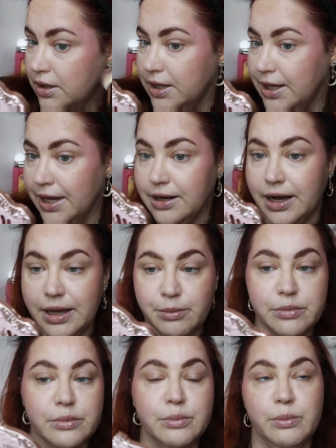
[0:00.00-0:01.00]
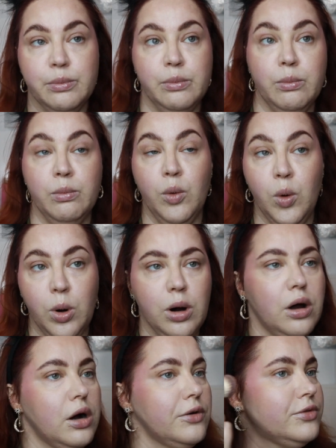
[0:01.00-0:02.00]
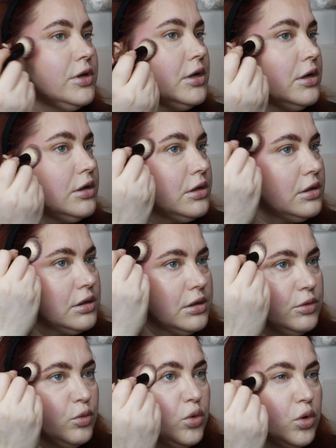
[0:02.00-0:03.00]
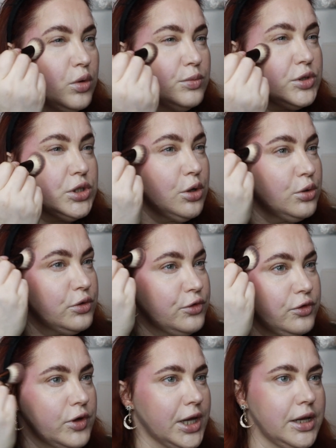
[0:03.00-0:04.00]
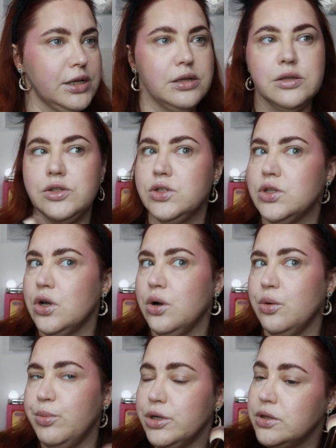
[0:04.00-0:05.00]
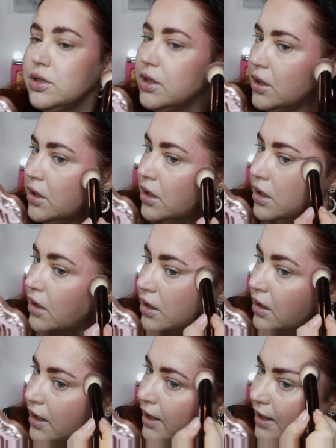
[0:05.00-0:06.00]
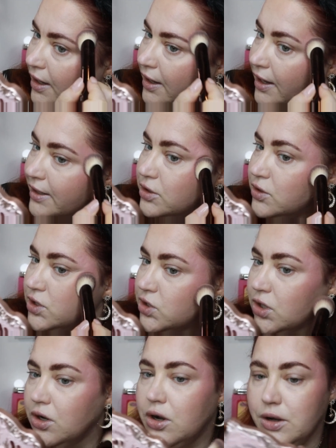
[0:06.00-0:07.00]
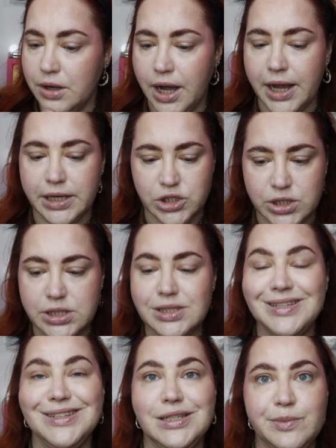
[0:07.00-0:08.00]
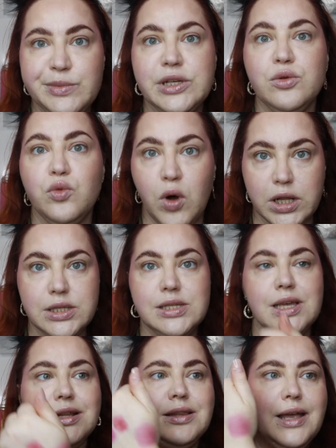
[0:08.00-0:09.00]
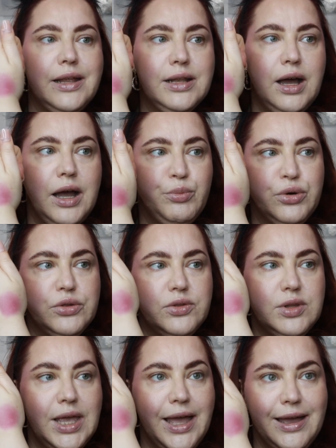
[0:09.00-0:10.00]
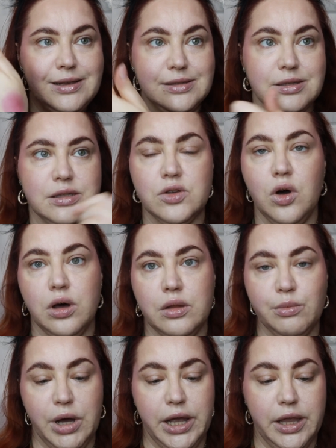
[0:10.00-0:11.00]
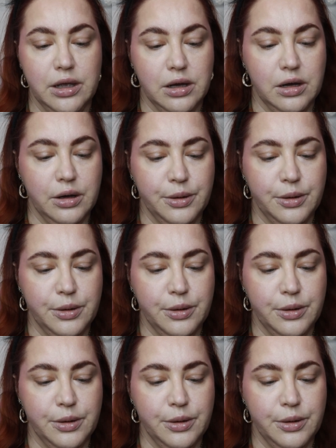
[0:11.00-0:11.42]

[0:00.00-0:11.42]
Again, I'm more of a warm toned fan, so, but as you saw, I just dipped in once and then I put the excess on my,